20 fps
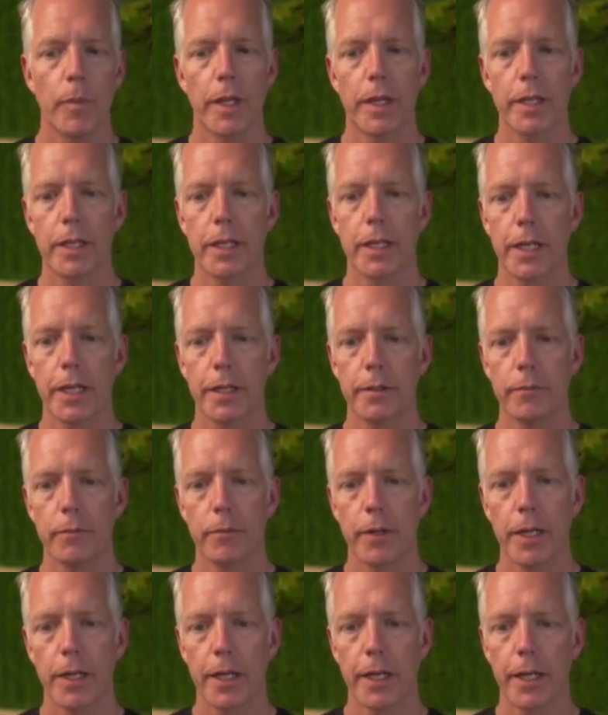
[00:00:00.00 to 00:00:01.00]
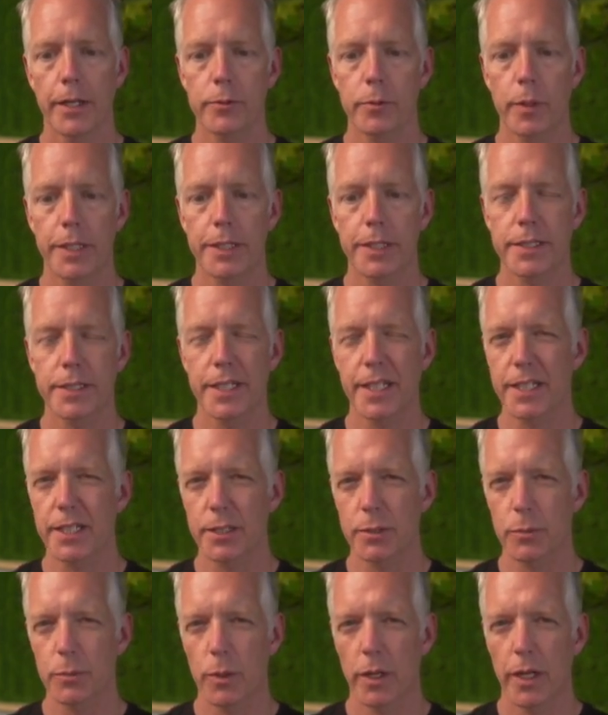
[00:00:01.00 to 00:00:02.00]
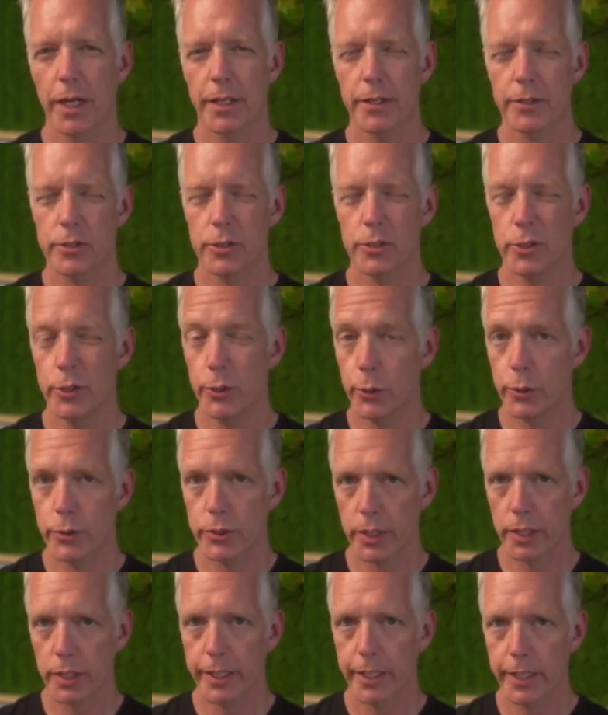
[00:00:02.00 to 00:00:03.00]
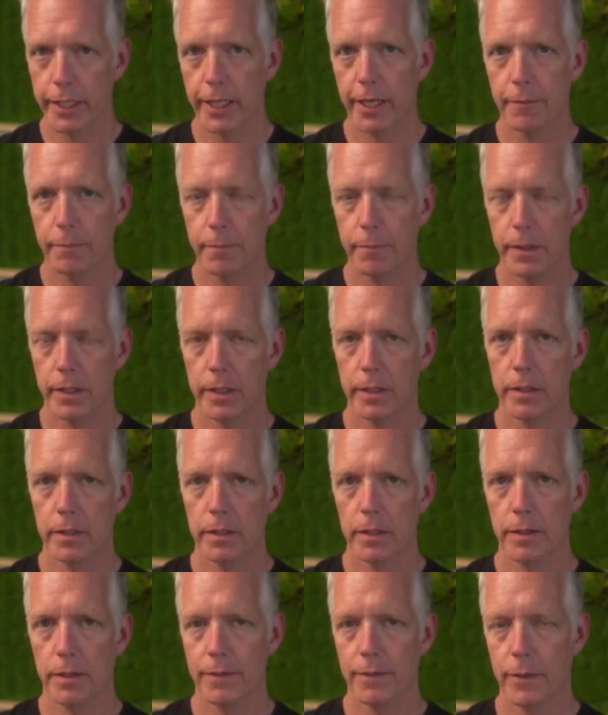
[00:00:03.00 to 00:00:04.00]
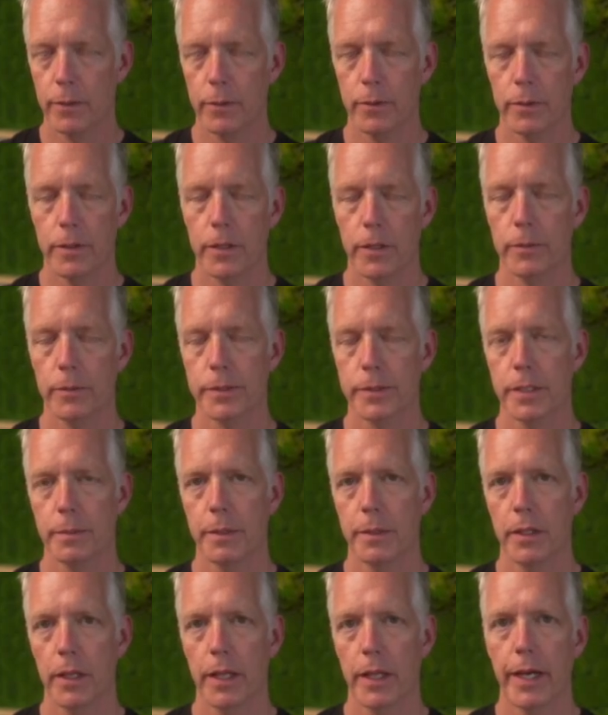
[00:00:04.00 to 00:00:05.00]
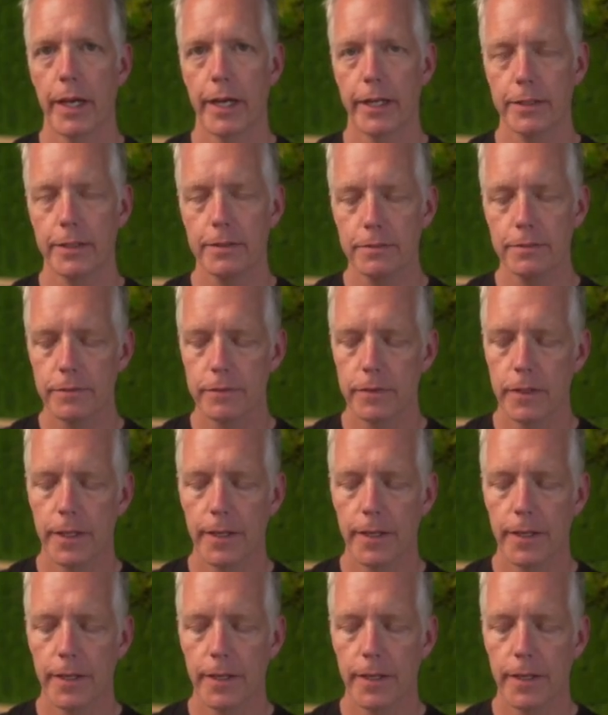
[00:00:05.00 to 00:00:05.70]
And again, right at 26 is where I usually have been if you go see me live.